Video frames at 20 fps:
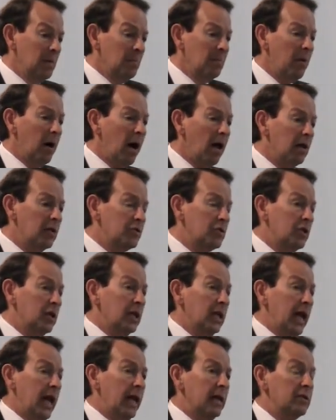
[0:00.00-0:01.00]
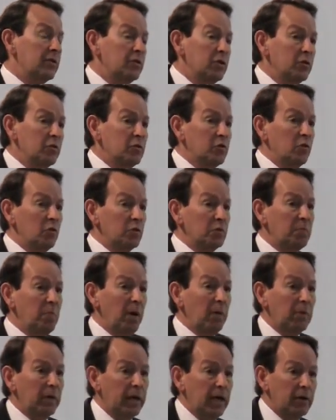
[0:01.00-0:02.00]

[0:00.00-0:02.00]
policy and attitudes towards public